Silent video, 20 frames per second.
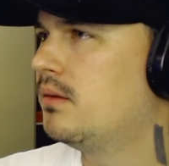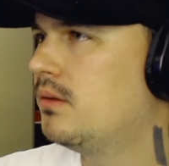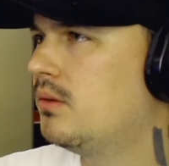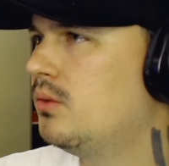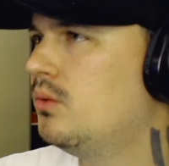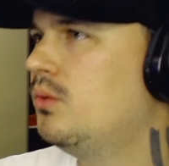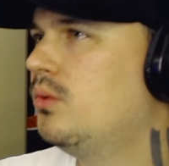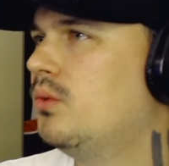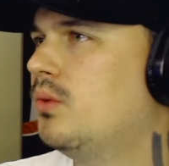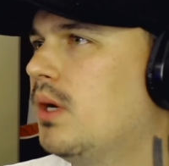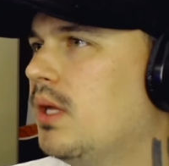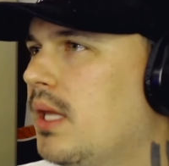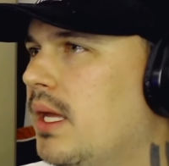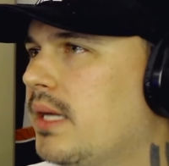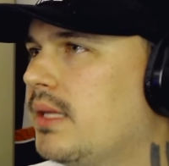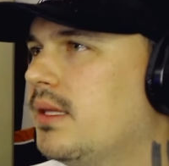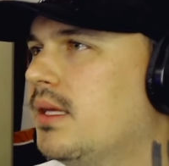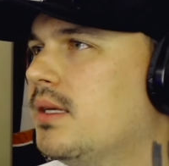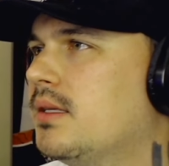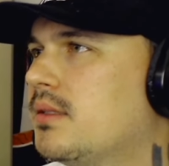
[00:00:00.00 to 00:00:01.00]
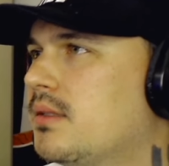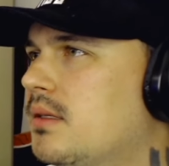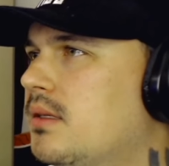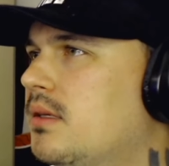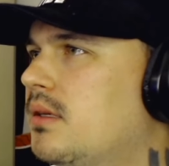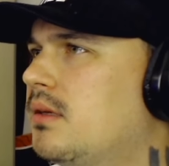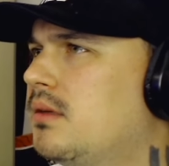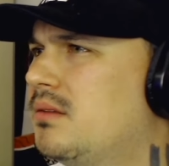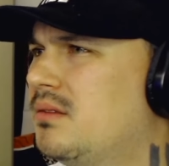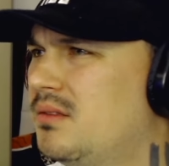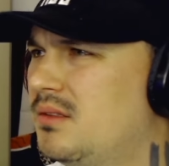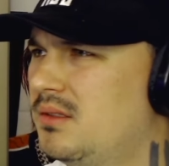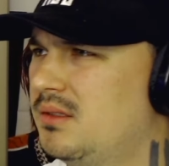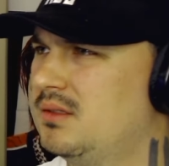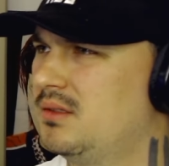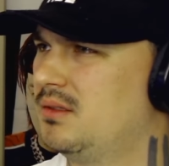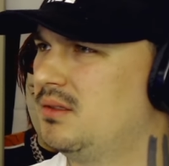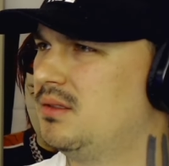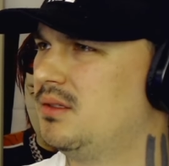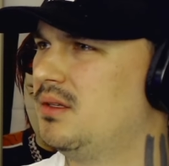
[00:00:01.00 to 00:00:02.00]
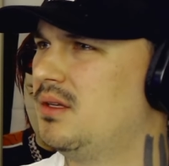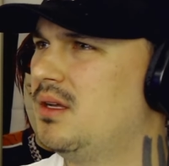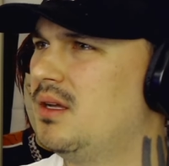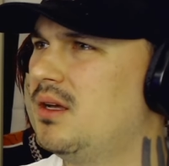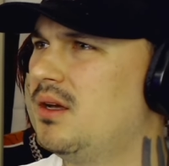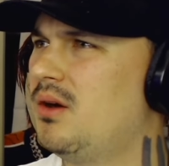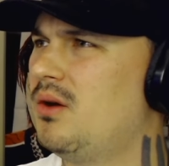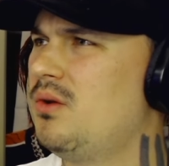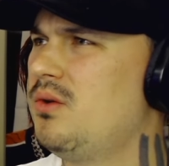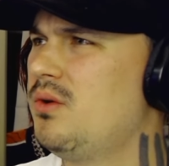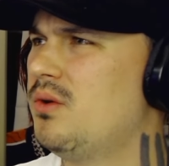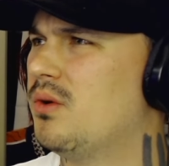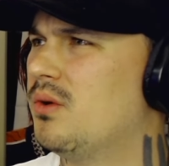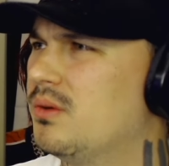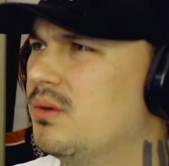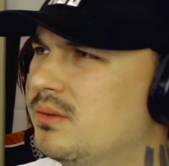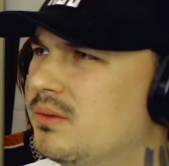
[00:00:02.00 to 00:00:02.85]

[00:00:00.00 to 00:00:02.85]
Ooh, I like this. Ooh.